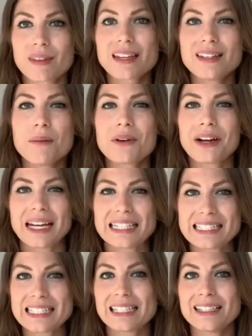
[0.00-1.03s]
Number
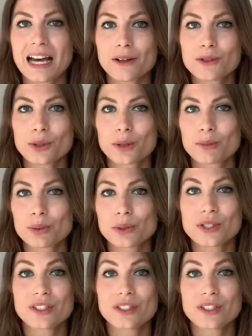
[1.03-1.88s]
eighteen, outdoor pools.